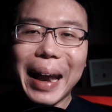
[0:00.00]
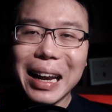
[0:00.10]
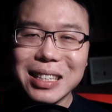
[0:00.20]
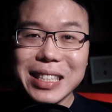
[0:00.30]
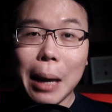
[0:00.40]
and
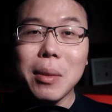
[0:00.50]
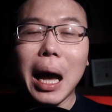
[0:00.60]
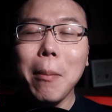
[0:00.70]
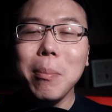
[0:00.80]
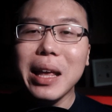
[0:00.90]
at the same
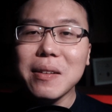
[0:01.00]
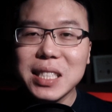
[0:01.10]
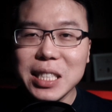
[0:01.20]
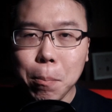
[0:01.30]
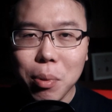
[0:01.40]
time they have
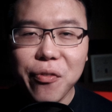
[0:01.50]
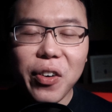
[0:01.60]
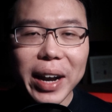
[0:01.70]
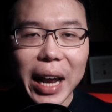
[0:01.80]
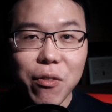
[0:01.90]

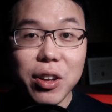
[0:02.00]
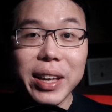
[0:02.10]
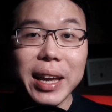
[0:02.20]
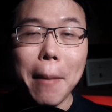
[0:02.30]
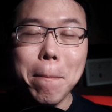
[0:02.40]
simplified
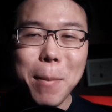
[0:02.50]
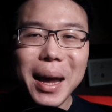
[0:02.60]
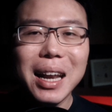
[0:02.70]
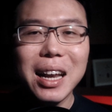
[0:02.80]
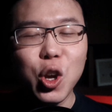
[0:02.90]
everything and
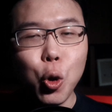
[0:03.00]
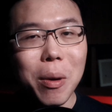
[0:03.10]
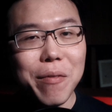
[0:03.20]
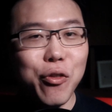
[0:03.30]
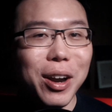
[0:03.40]
made it
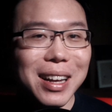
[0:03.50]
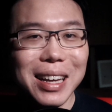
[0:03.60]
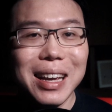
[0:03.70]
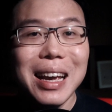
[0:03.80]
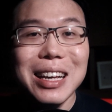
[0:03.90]
human
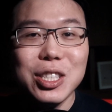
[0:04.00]
friendly.